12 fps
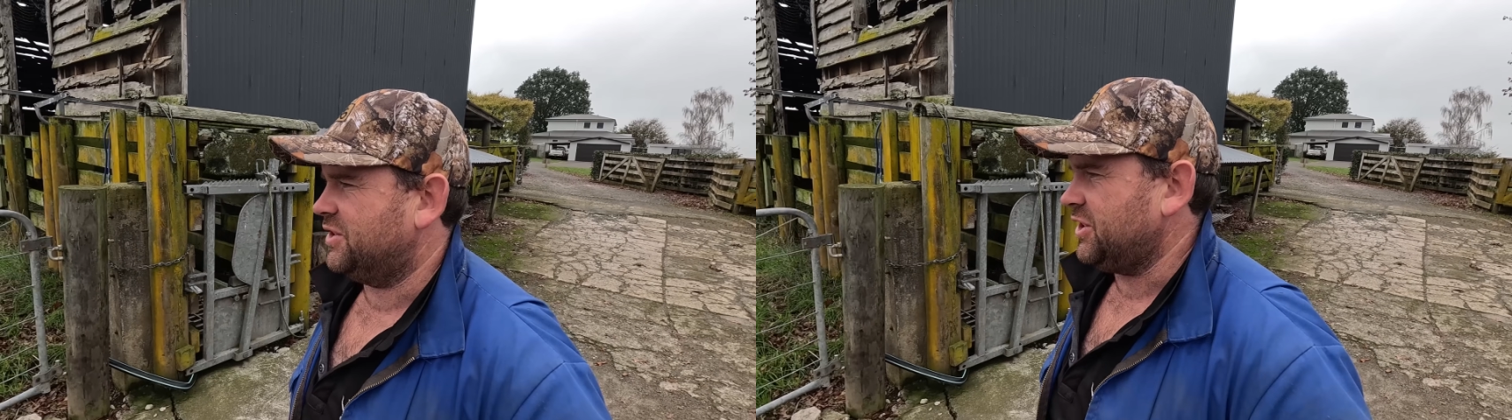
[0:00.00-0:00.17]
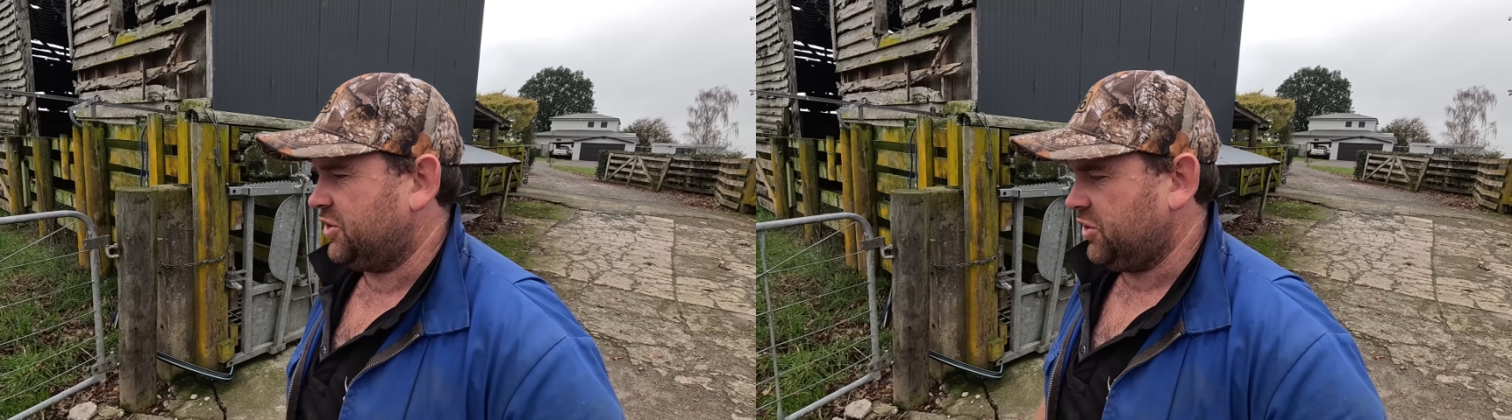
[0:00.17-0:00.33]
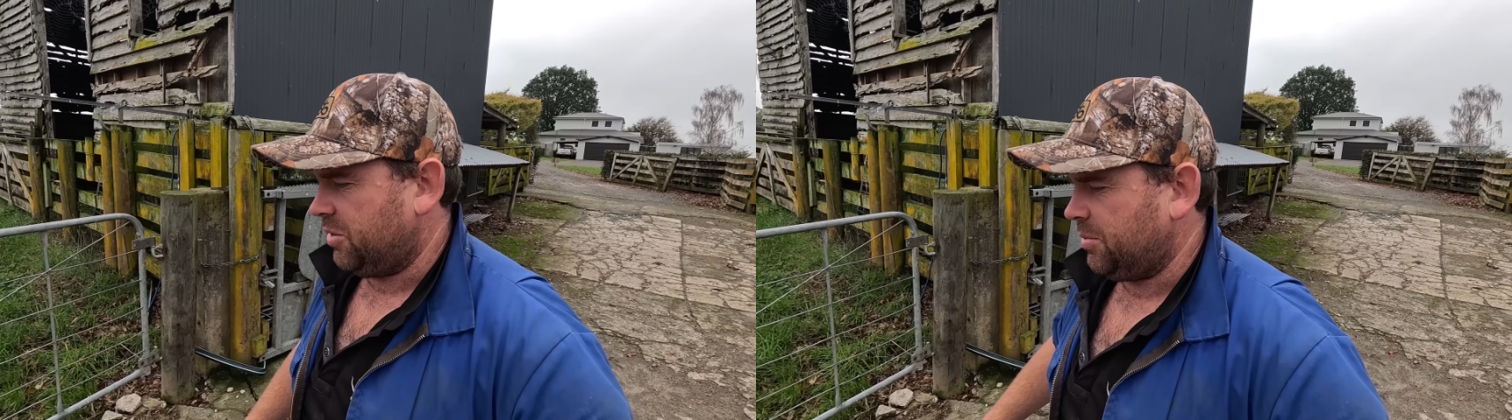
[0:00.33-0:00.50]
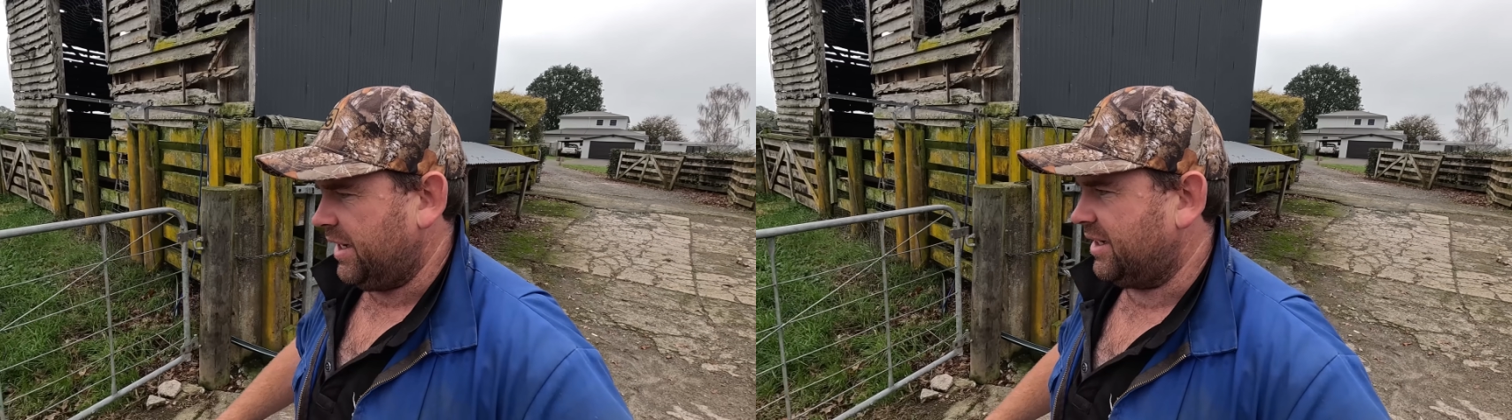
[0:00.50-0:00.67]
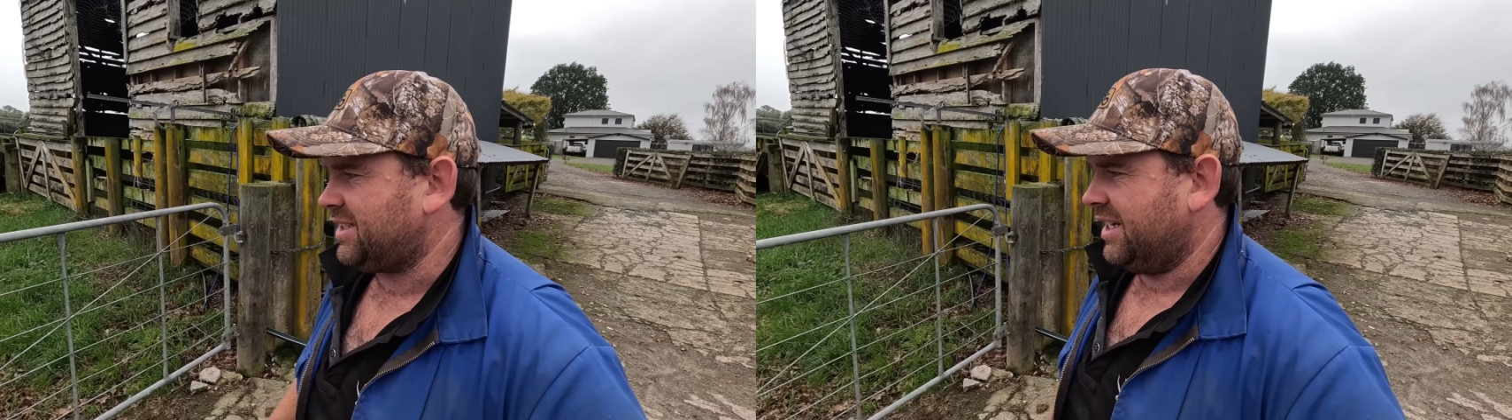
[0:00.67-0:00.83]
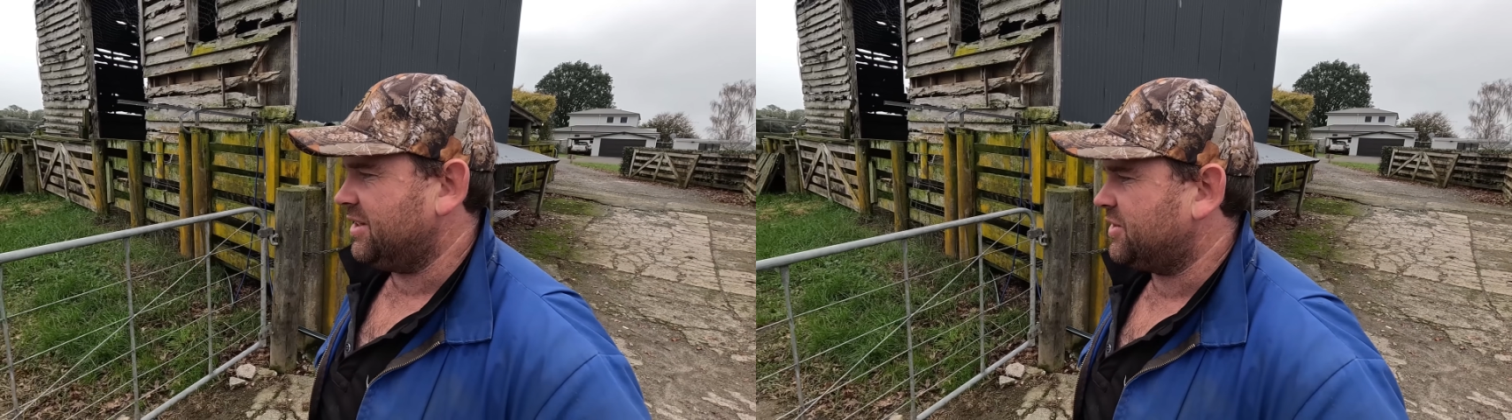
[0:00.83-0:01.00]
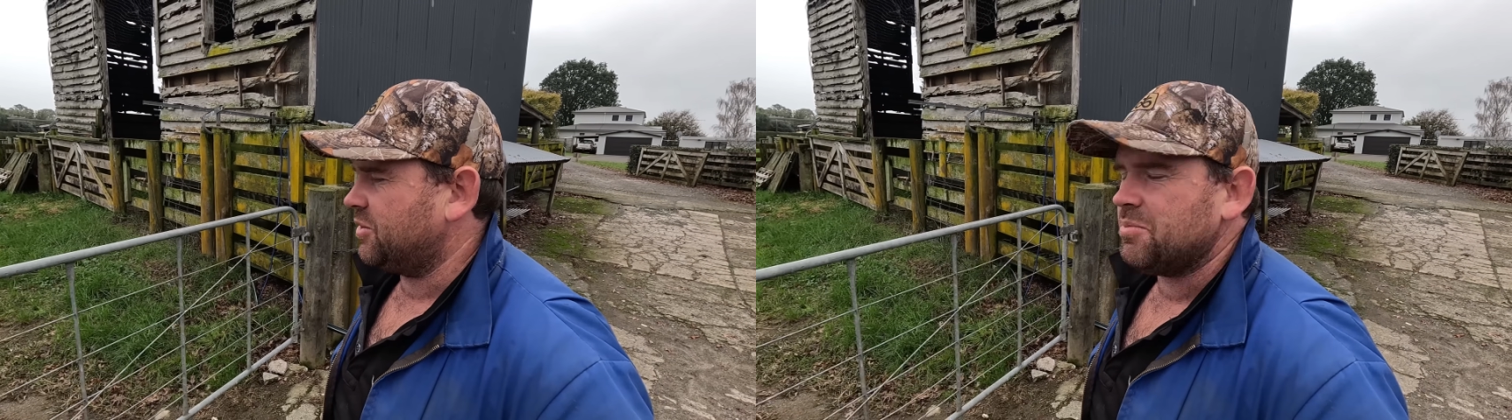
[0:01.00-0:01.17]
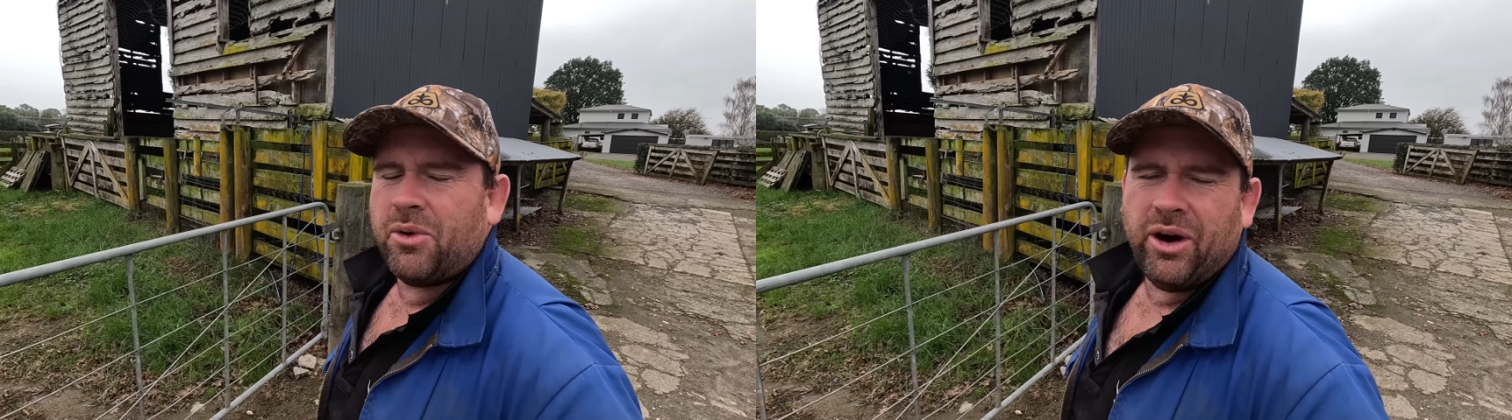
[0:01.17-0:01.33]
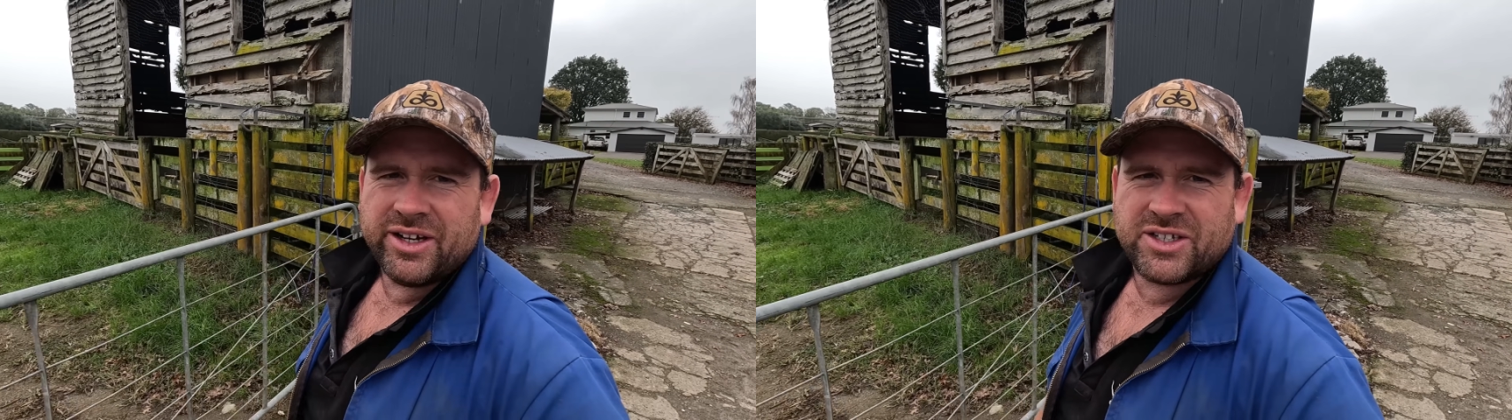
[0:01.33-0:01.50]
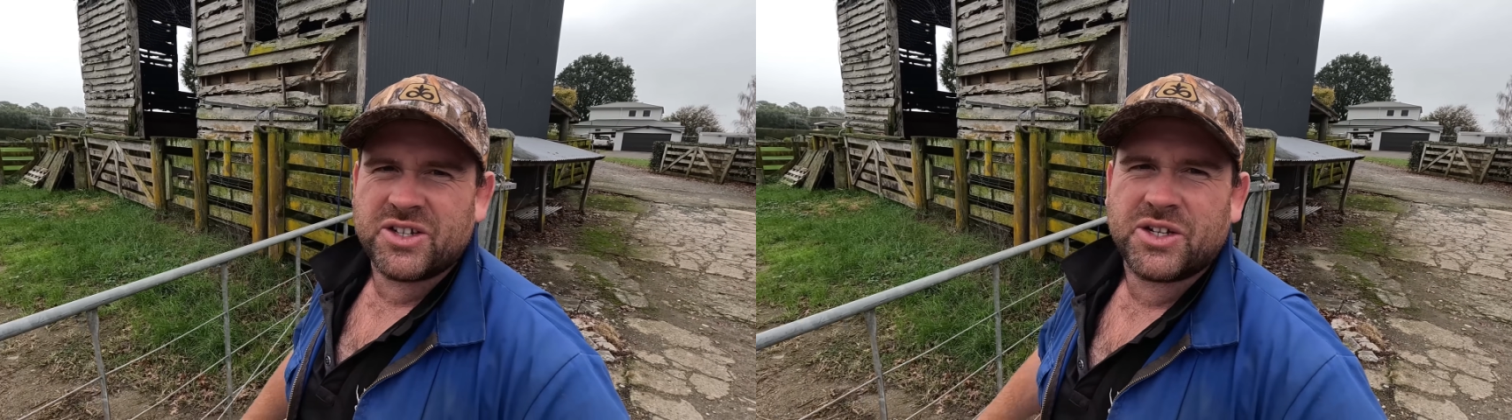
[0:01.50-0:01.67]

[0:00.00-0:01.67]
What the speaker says: just shot back down to Mike's